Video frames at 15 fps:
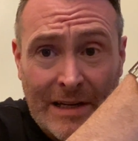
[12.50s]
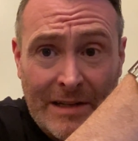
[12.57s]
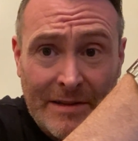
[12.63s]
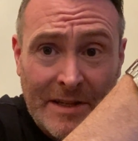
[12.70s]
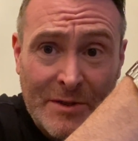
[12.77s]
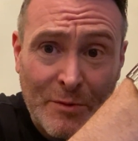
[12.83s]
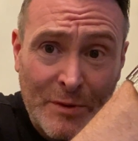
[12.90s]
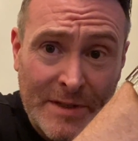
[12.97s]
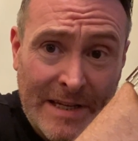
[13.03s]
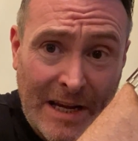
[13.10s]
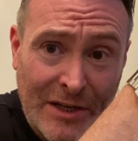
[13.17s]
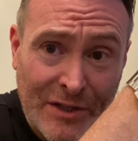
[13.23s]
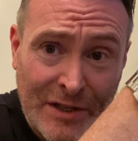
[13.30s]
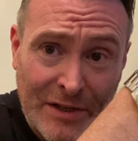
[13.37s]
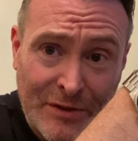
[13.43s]
This one is
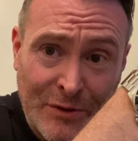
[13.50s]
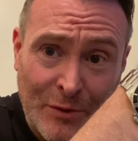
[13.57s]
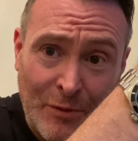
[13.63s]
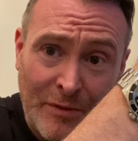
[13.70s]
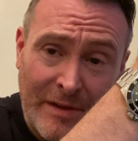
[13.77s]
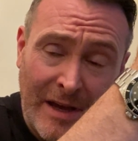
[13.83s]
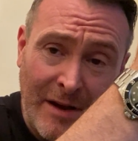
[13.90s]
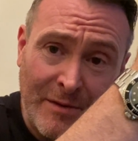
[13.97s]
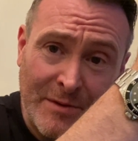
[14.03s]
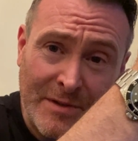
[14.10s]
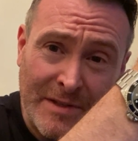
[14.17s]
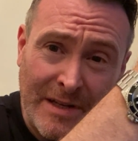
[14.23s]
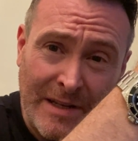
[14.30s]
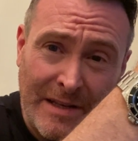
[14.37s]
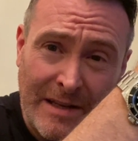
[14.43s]
actually a
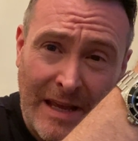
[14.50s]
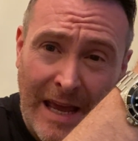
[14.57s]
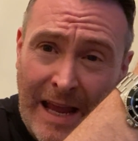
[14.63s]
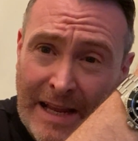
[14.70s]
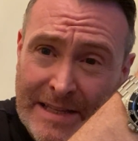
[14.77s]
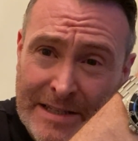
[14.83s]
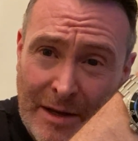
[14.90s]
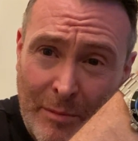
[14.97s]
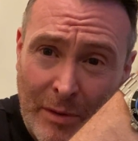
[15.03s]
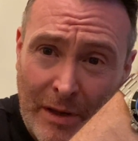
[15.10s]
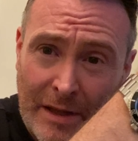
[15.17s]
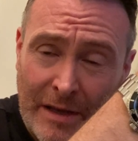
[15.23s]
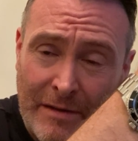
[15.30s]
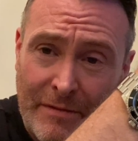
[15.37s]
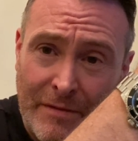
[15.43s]
2008, I
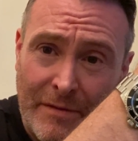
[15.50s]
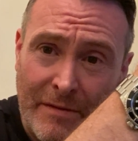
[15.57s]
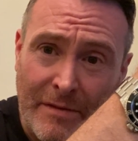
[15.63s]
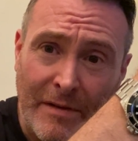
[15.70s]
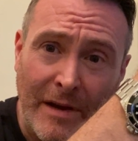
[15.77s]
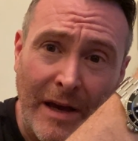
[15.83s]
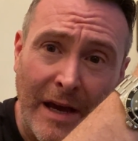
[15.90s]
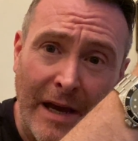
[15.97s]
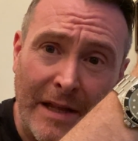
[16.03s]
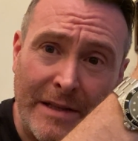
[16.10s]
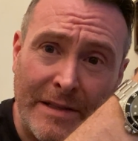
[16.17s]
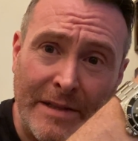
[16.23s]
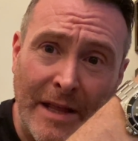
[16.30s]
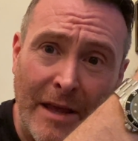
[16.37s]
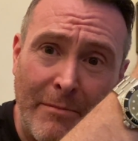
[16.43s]
believe. And
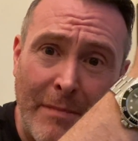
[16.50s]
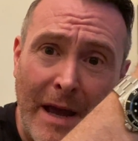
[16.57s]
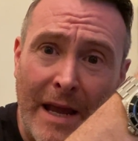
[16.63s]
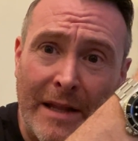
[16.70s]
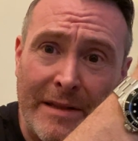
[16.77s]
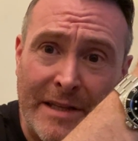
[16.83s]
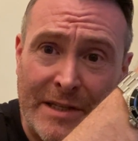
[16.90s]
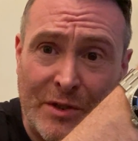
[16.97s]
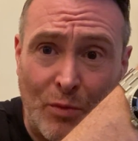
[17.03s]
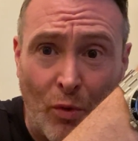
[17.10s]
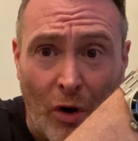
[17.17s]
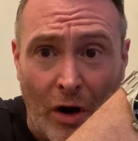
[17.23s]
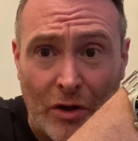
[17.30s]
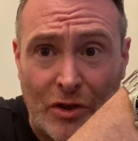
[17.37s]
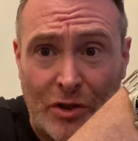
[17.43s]
they made this
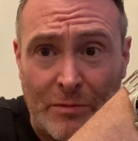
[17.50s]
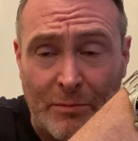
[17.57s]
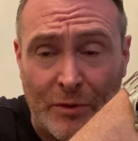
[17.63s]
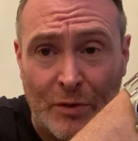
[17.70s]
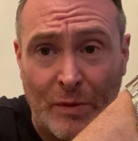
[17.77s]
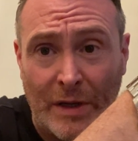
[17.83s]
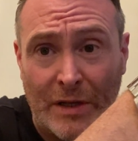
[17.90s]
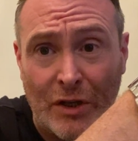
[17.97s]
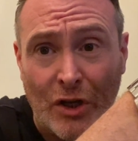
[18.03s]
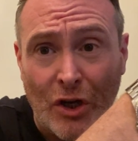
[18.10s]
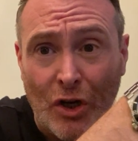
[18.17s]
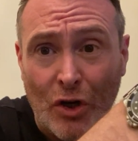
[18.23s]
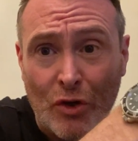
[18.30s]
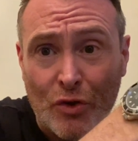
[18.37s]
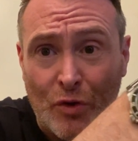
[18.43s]
watch between
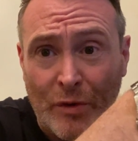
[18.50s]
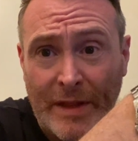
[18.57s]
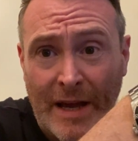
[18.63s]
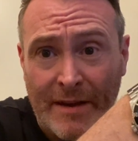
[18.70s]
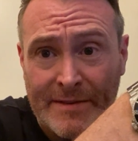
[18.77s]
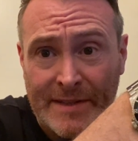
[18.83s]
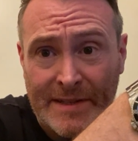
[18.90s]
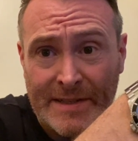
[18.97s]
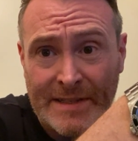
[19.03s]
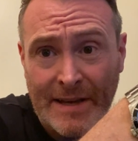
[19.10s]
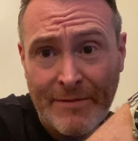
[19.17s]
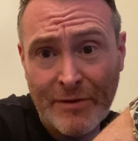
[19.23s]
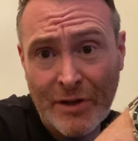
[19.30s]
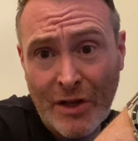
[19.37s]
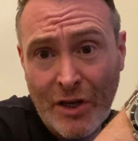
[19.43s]

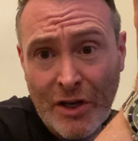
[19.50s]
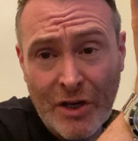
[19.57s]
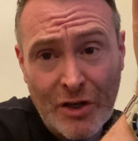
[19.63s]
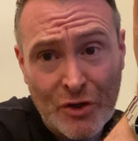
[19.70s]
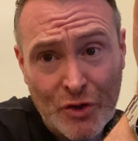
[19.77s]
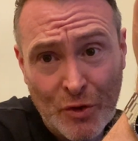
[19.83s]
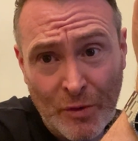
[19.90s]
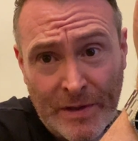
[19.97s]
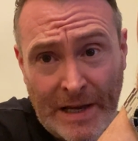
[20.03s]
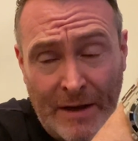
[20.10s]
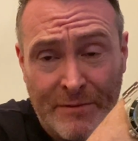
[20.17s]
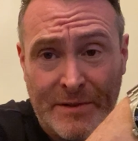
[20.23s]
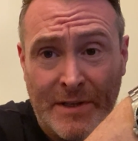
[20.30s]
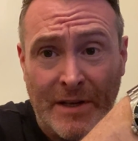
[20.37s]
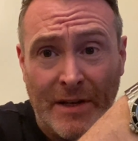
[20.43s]
2007
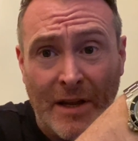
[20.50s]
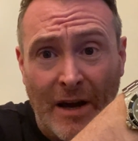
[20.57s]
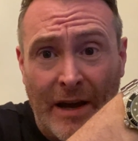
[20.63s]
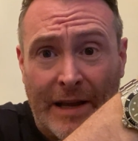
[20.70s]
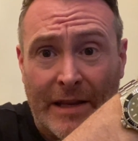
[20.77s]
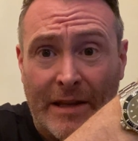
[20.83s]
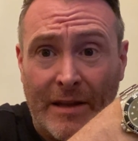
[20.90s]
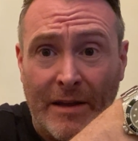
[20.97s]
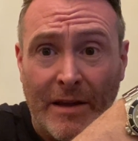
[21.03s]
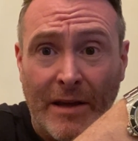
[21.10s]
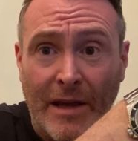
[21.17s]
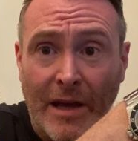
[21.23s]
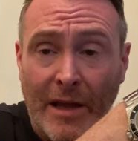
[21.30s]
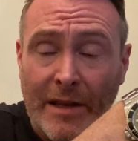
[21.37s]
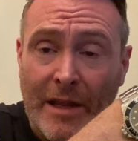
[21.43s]
2009.
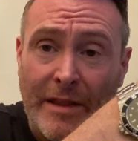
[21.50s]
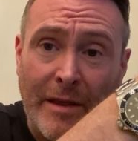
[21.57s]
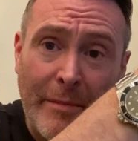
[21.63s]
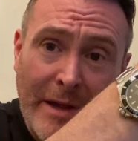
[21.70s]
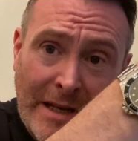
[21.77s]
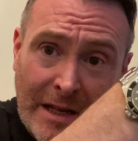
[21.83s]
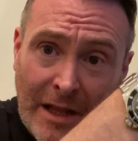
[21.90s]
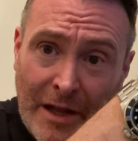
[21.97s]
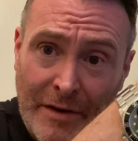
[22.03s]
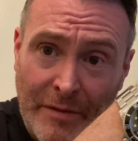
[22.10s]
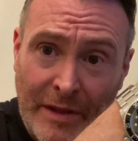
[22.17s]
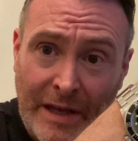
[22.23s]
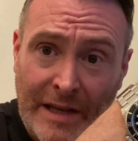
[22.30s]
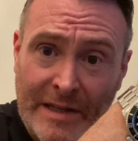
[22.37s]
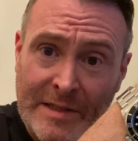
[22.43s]
Now they made a lot of
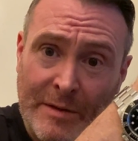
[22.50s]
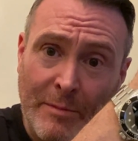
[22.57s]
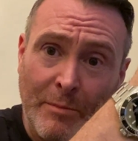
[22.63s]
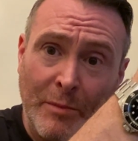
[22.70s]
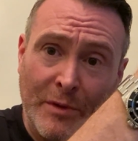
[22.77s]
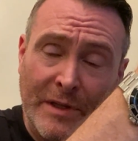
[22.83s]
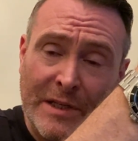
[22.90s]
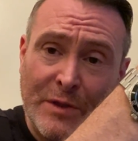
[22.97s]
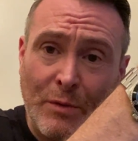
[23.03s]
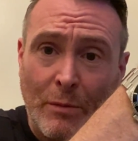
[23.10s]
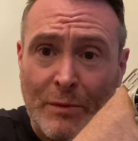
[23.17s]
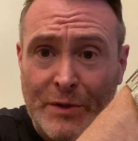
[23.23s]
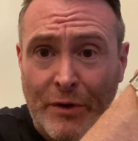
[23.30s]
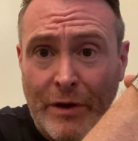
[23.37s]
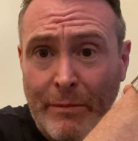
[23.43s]
these, but this one
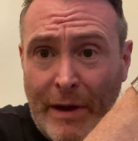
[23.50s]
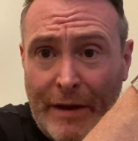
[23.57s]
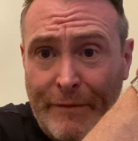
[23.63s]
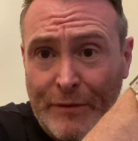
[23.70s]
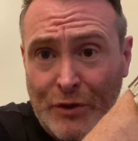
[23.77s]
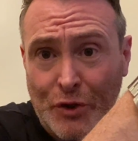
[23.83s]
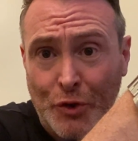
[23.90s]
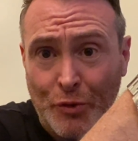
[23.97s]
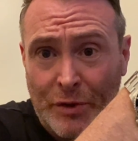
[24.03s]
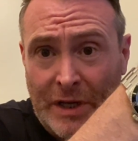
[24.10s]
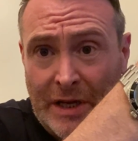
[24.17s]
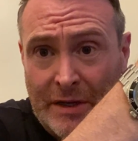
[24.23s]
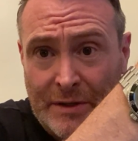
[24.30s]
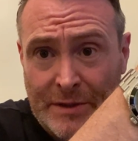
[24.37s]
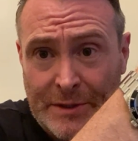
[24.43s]
was only made for 2
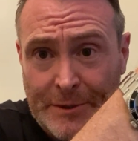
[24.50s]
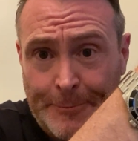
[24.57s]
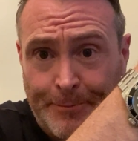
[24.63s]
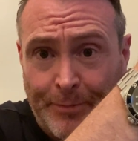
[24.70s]
years.